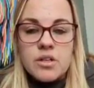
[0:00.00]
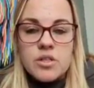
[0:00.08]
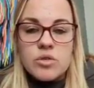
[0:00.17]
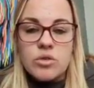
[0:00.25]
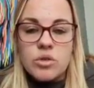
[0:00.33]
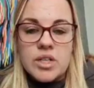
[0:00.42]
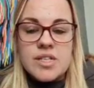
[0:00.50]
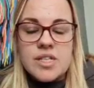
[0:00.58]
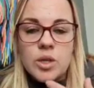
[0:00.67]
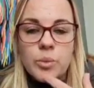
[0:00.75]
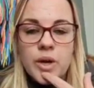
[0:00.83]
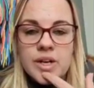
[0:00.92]
So it
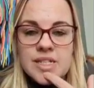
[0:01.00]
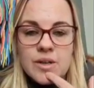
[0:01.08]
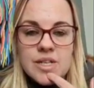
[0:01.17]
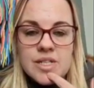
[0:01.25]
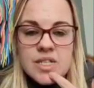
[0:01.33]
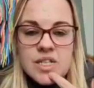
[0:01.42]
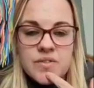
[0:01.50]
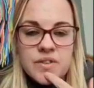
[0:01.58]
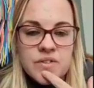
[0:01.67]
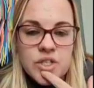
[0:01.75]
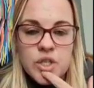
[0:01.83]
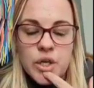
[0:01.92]
still works out at
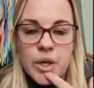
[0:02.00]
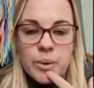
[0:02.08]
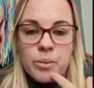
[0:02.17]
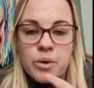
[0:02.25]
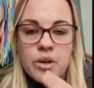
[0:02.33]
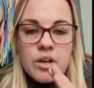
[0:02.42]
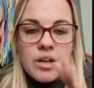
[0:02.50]
$6.52.